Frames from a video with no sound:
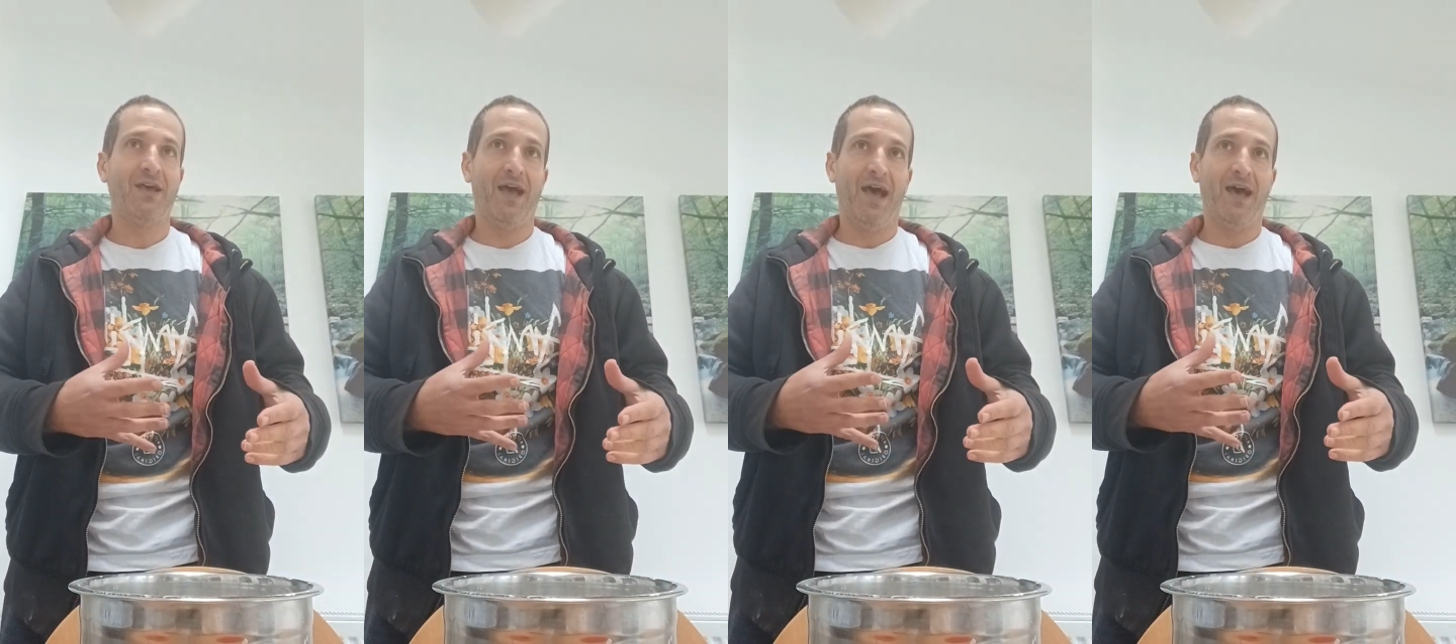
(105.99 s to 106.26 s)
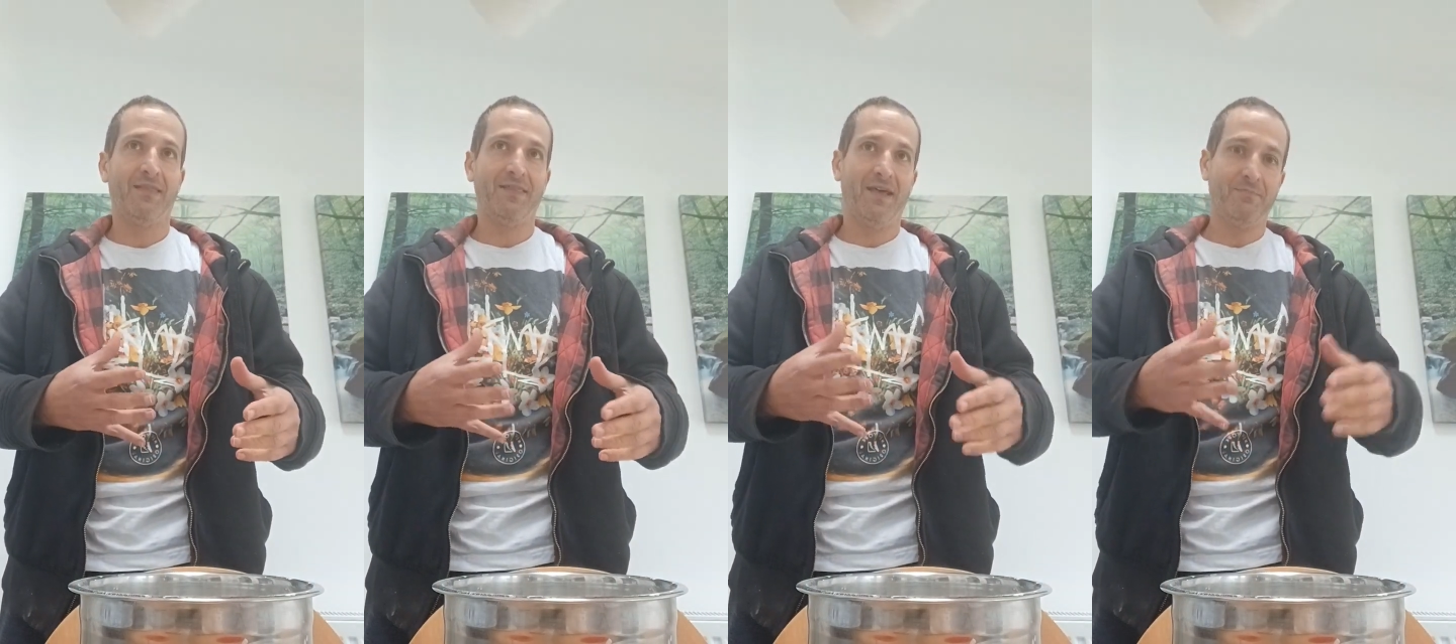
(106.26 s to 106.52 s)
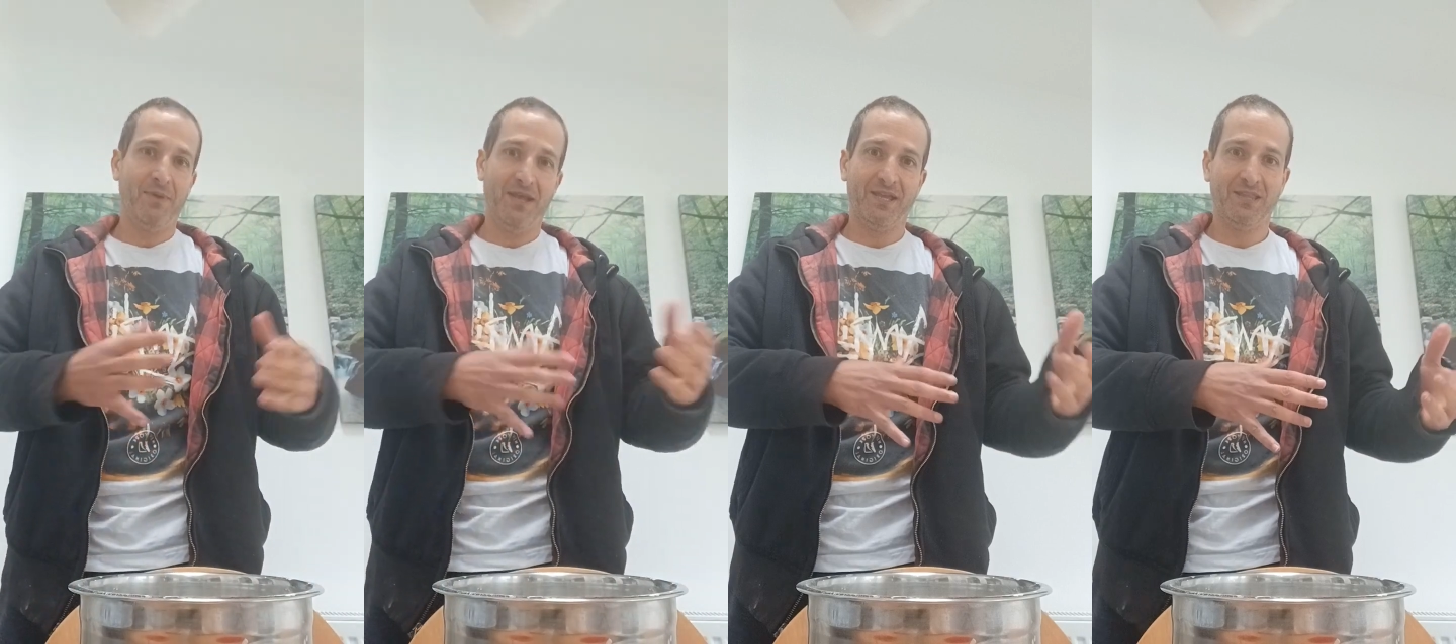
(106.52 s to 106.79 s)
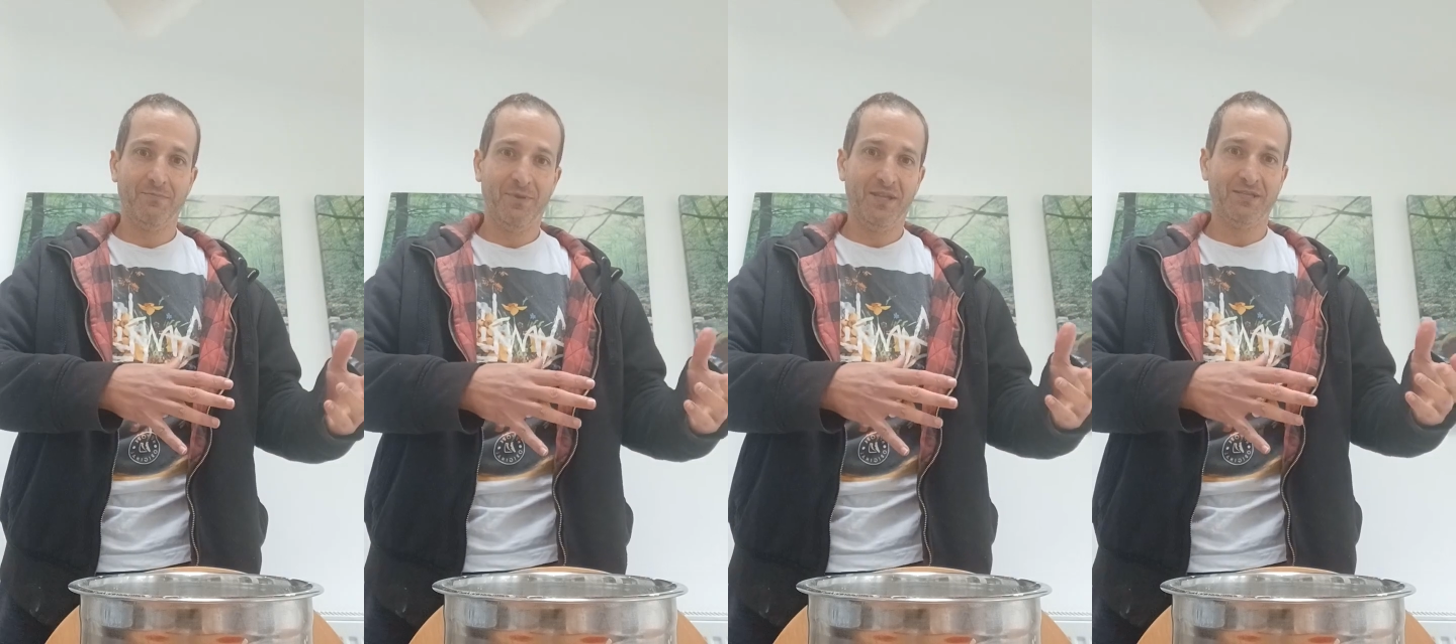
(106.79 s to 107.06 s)
and then making
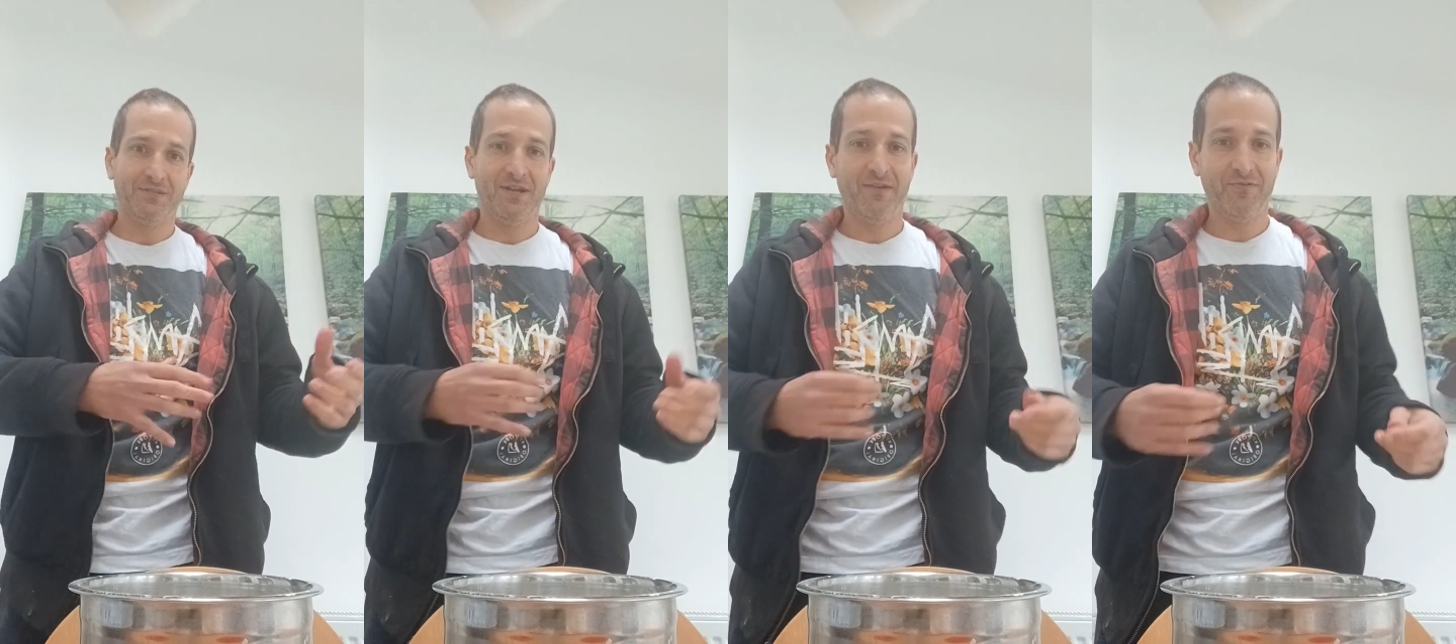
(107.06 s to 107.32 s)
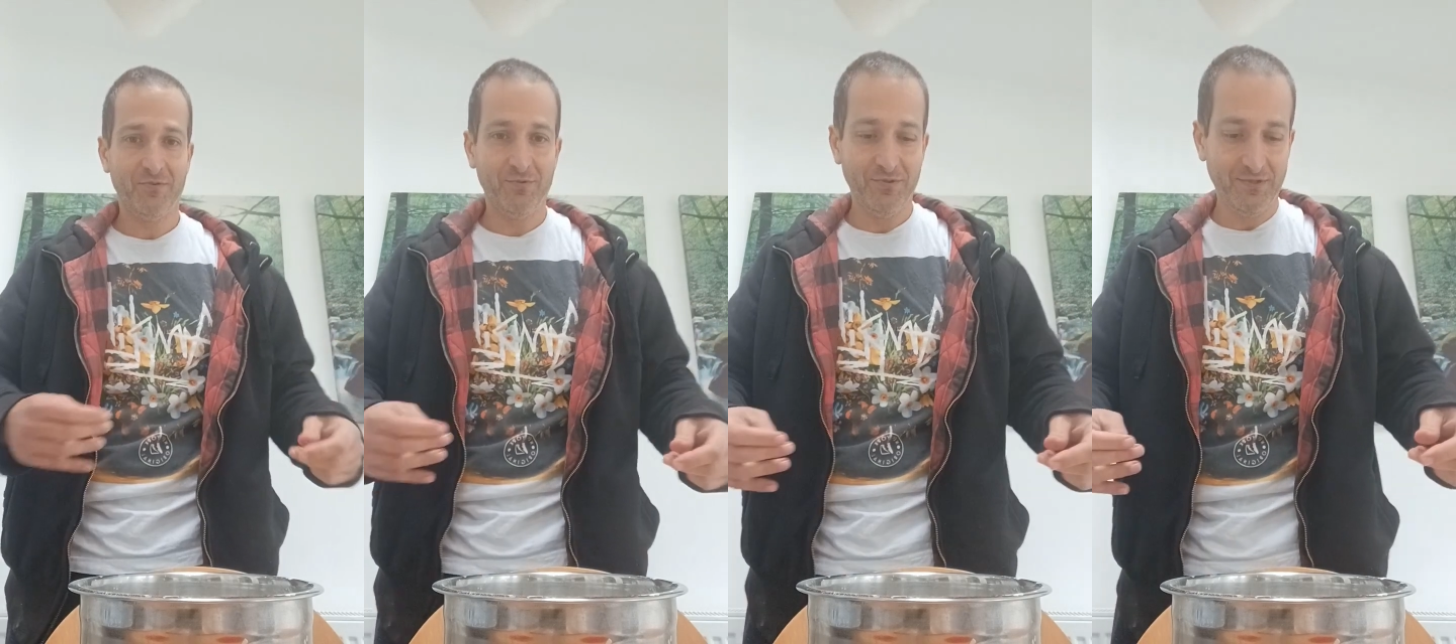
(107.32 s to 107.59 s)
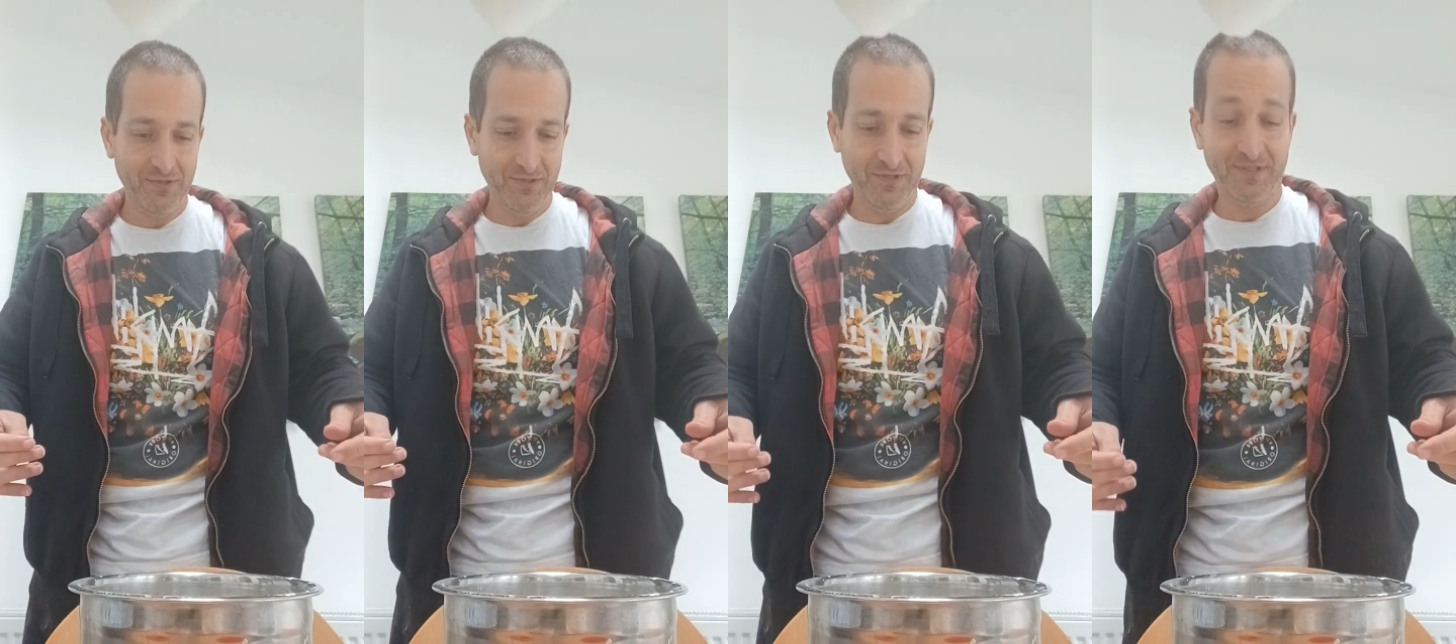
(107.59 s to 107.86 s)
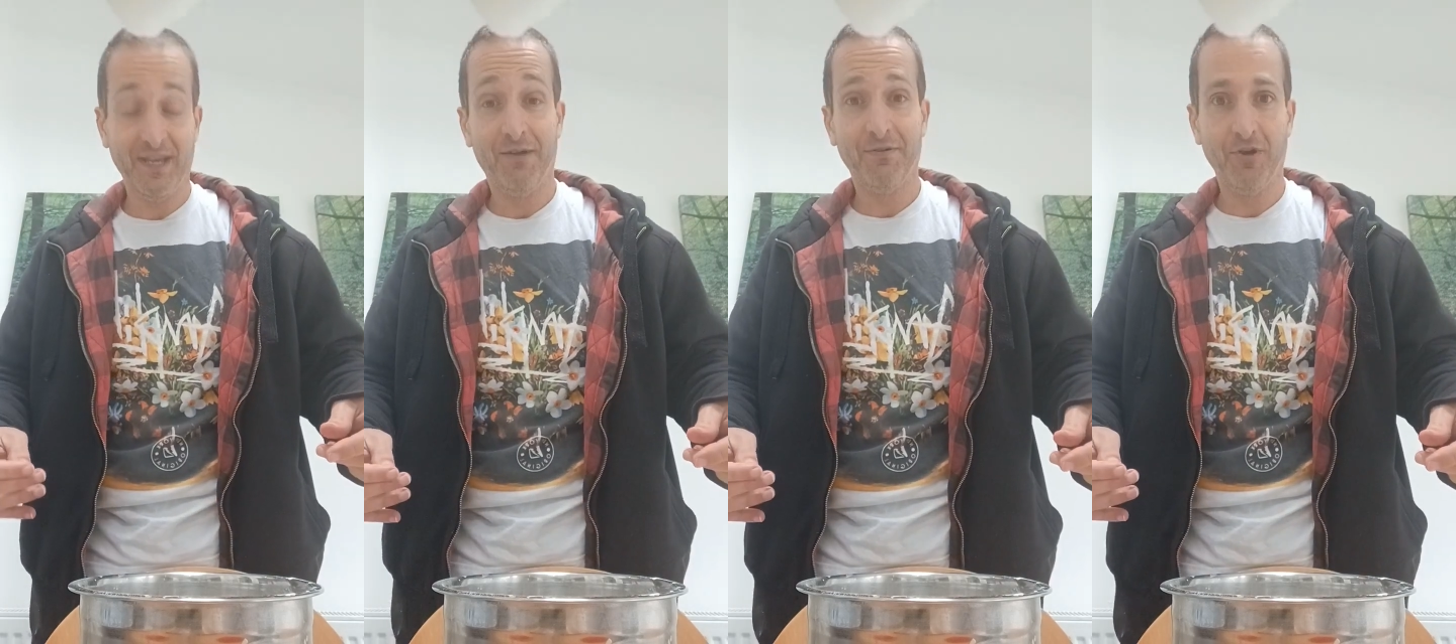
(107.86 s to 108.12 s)
the pizza afterwards, the
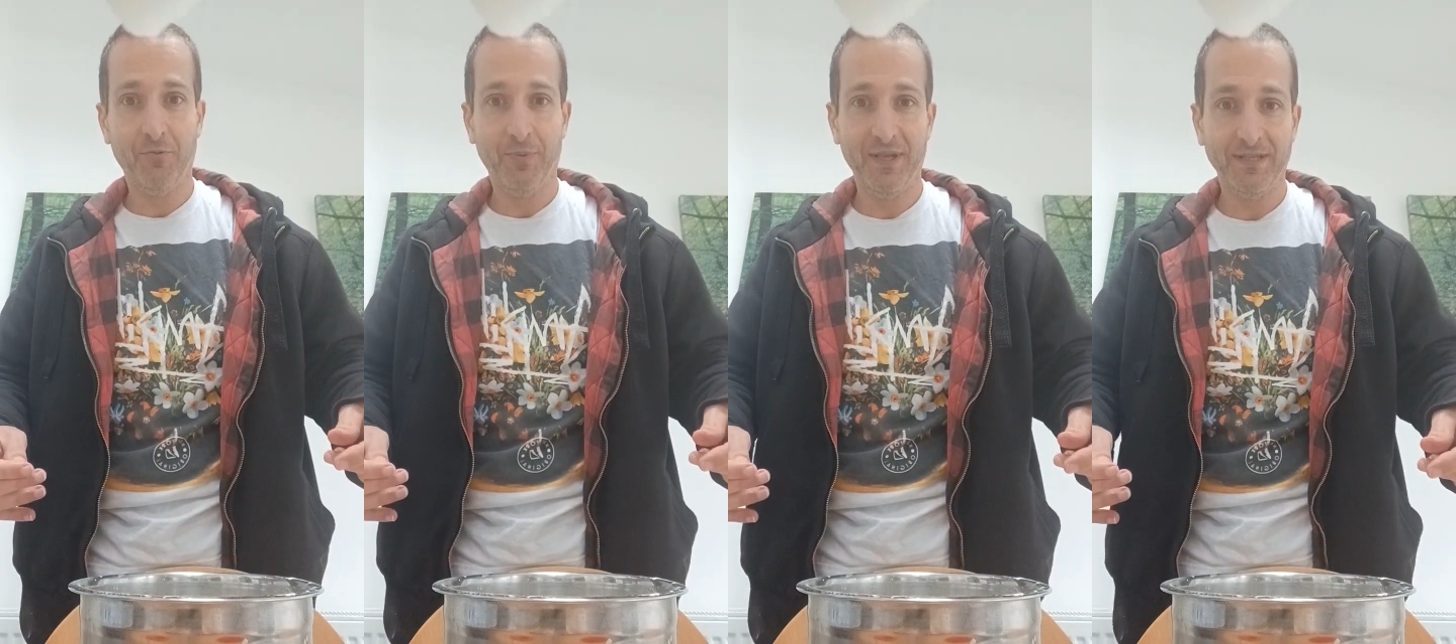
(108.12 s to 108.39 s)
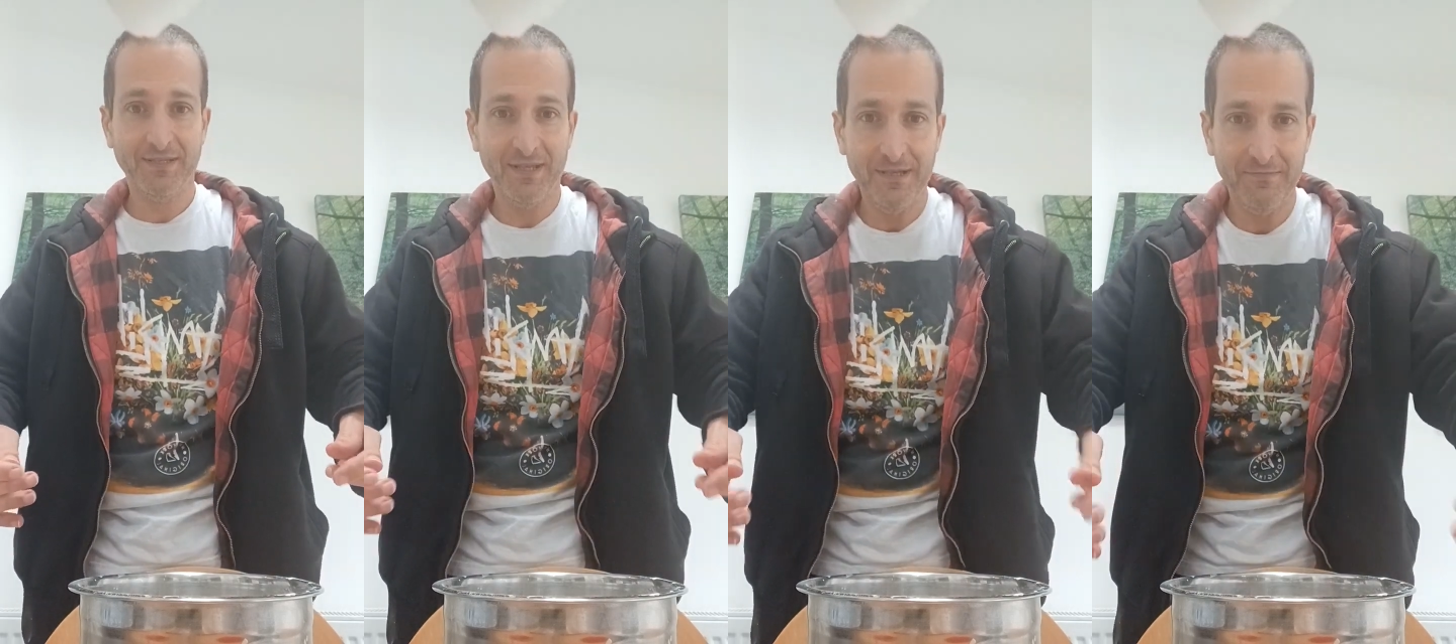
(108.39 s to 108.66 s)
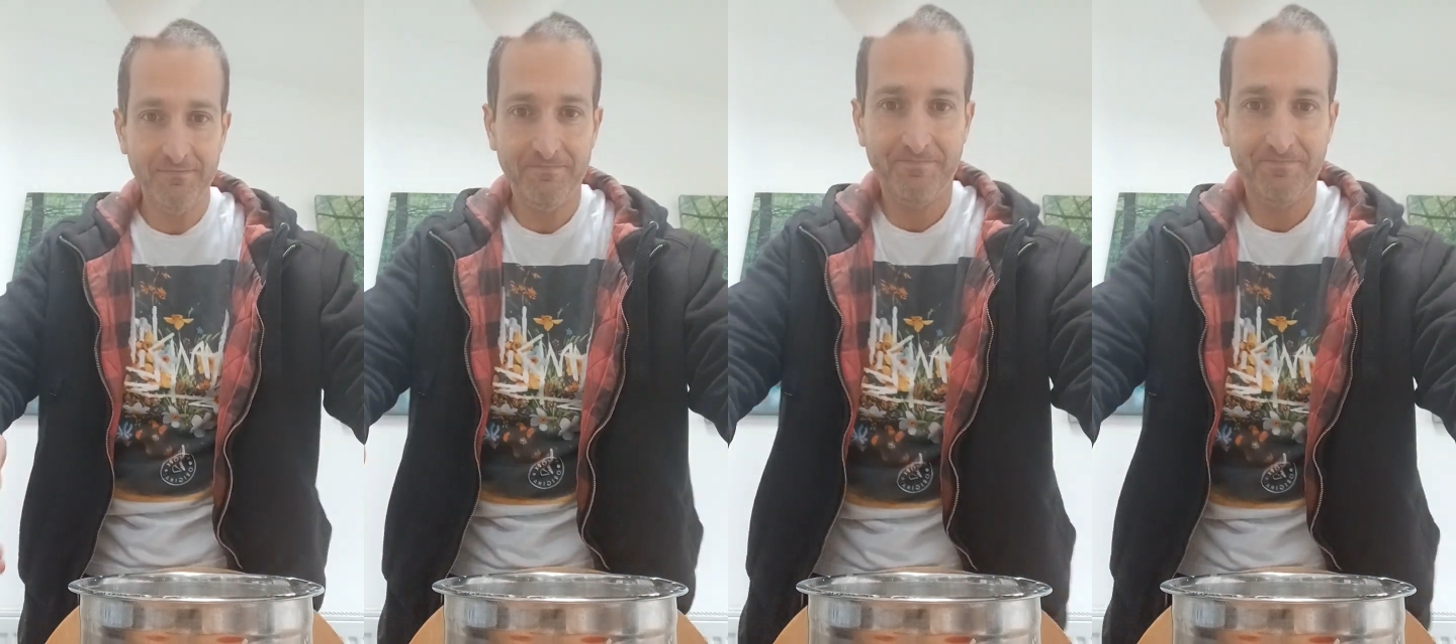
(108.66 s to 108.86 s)
sourdough pizza.